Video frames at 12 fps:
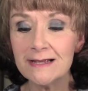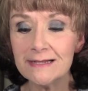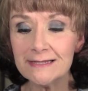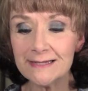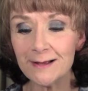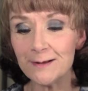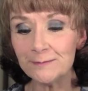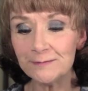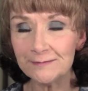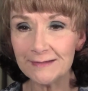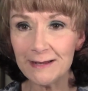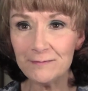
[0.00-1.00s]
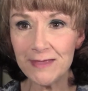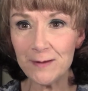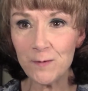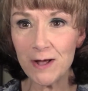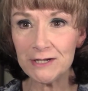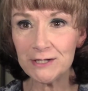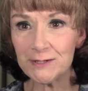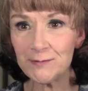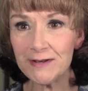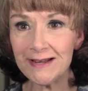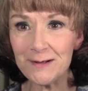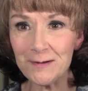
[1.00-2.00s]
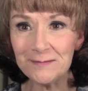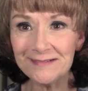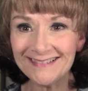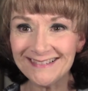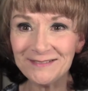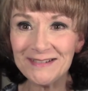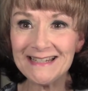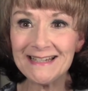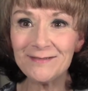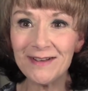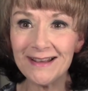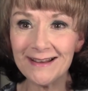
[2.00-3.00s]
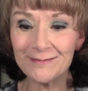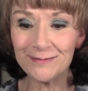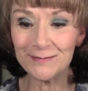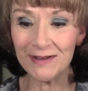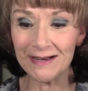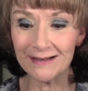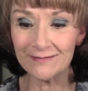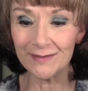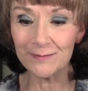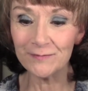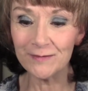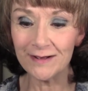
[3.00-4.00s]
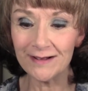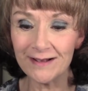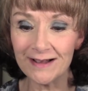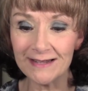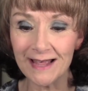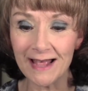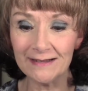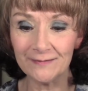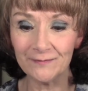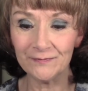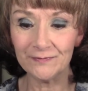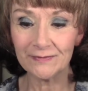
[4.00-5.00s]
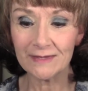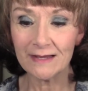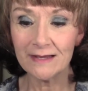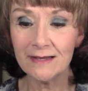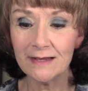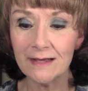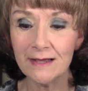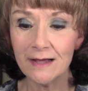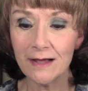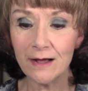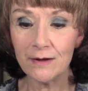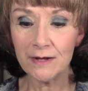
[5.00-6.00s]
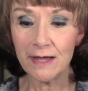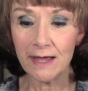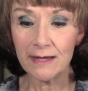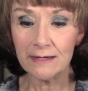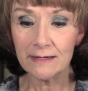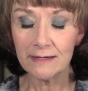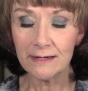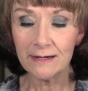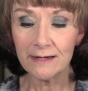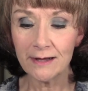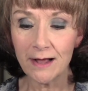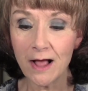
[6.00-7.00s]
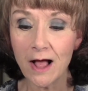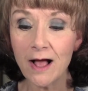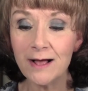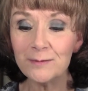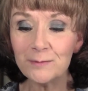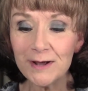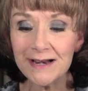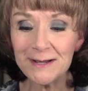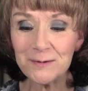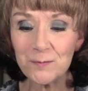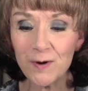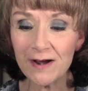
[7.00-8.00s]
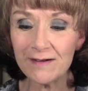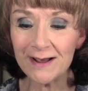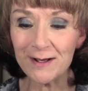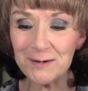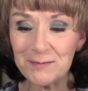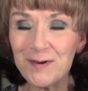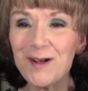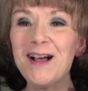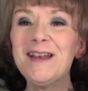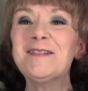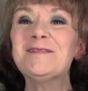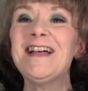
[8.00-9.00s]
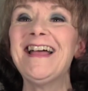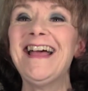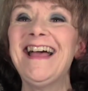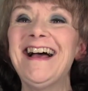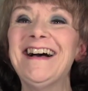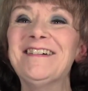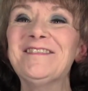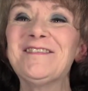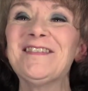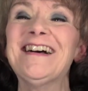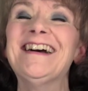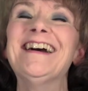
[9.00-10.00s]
So if they watch this video, we'll see if I hear from any of them on that. Okay. What are you wearing on your bottom half?